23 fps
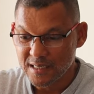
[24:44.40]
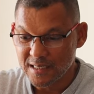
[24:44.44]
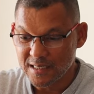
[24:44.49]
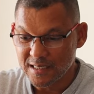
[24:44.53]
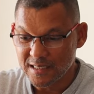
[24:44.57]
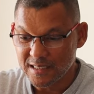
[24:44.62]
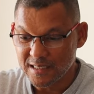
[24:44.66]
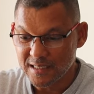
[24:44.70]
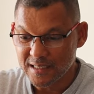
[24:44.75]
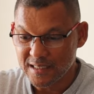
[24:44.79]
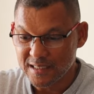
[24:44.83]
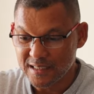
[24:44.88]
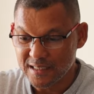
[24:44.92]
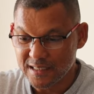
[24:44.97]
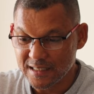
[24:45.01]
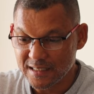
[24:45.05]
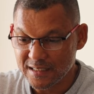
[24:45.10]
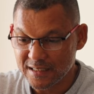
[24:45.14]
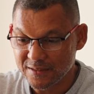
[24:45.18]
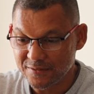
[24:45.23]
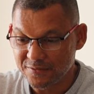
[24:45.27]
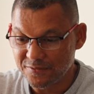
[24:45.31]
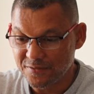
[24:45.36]

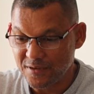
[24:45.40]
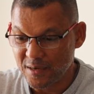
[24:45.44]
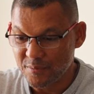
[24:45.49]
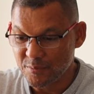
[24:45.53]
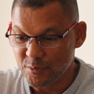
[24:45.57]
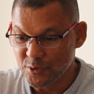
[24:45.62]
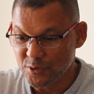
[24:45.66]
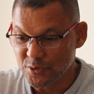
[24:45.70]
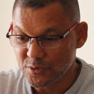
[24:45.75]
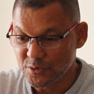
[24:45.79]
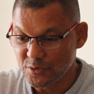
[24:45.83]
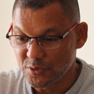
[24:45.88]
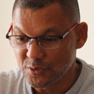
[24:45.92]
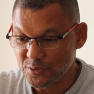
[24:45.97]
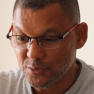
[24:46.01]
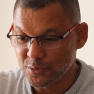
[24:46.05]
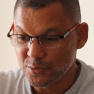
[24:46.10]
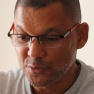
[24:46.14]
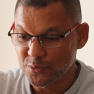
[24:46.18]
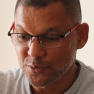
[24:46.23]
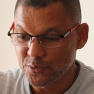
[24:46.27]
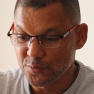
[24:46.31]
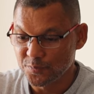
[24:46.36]

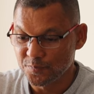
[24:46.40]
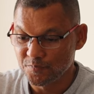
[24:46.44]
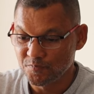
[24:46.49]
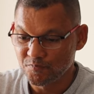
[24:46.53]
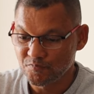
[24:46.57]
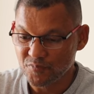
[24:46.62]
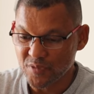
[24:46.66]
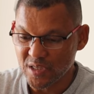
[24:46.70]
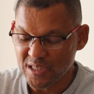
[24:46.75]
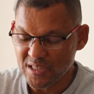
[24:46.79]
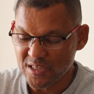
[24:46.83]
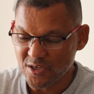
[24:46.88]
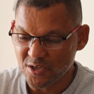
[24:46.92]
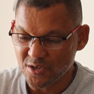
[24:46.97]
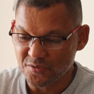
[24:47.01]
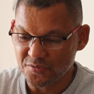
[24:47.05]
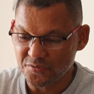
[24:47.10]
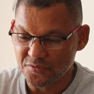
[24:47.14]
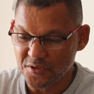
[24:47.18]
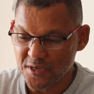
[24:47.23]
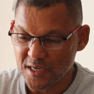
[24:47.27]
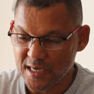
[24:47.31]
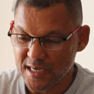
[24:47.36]
5.2, anything on a
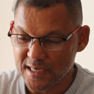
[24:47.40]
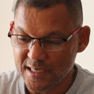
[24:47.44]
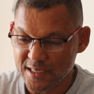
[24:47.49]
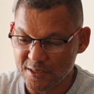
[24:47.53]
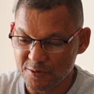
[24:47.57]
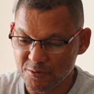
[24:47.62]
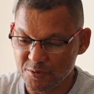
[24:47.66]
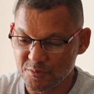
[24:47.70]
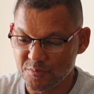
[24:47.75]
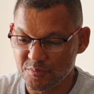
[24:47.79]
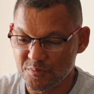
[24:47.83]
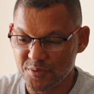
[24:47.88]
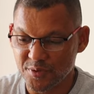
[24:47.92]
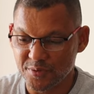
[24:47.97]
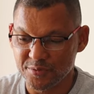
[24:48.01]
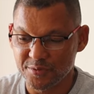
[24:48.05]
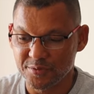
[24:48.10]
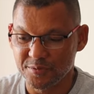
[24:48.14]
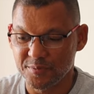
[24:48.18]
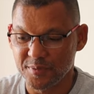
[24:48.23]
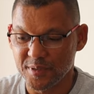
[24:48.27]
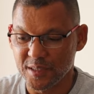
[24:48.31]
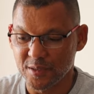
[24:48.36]
Friday would
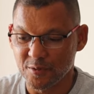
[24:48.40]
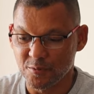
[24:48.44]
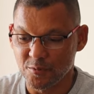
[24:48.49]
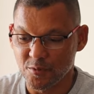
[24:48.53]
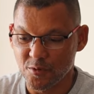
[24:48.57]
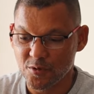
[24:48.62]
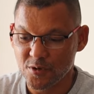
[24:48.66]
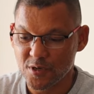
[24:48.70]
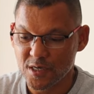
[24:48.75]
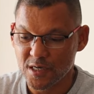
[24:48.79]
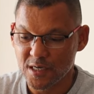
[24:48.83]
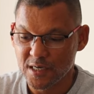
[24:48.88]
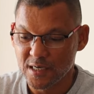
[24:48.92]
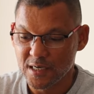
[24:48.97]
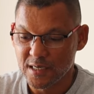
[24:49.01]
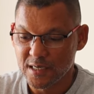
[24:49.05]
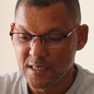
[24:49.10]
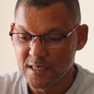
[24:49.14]
probably be a walk.